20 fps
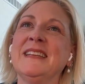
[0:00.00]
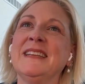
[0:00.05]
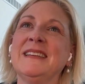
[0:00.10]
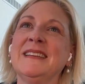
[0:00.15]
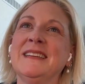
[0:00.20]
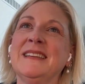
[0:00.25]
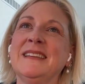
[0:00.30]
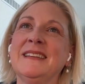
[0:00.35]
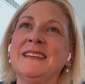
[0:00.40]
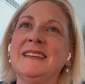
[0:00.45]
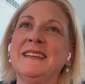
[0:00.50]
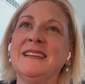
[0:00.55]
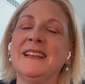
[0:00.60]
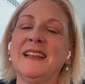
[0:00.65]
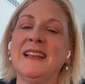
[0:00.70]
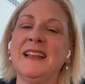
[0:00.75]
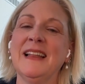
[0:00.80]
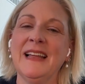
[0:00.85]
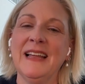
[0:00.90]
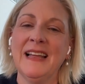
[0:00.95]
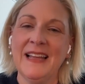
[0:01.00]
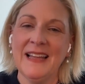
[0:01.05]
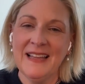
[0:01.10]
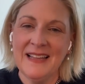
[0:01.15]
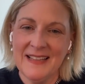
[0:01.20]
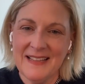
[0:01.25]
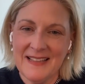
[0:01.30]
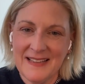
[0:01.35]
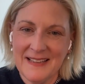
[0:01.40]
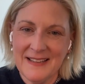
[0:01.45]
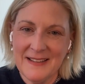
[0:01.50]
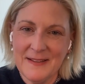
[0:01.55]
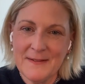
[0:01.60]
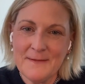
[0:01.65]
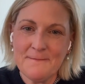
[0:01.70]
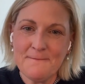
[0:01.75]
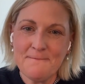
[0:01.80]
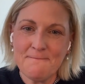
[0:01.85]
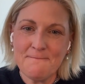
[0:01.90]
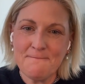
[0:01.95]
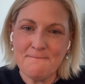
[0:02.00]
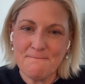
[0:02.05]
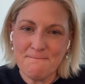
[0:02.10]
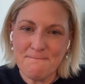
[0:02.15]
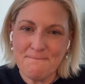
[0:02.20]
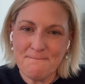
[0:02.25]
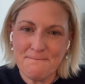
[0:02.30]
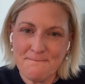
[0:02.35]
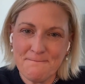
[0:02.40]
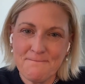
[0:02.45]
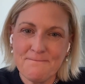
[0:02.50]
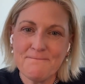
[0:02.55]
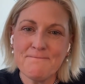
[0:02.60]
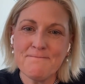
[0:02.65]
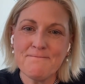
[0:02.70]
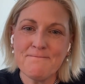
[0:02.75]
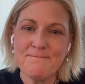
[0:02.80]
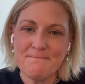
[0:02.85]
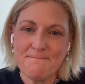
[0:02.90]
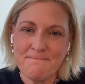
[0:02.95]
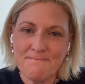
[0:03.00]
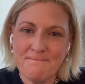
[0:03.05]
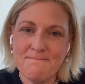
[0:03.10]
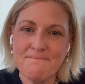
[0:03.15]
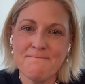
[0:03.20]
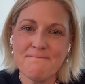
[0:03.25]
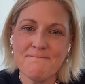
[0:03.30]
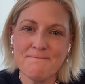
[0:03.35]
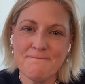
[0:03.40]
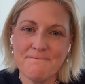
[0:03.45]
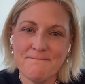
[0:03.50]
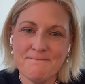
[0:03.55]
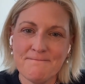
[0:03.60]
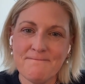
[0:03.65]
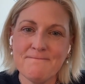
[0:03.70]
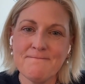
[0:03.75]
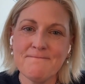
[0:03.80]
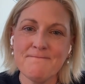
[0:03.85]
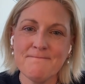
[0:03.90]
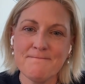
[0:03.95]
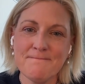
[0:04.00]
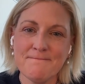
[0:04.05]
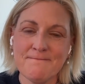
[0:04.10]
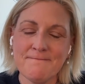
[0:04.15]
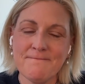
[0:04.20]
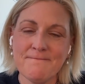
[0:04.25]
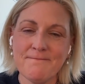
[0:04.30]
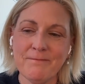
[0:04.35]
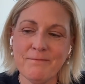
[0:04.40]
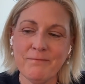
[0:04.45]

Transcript: No words are spoken by the person on screen.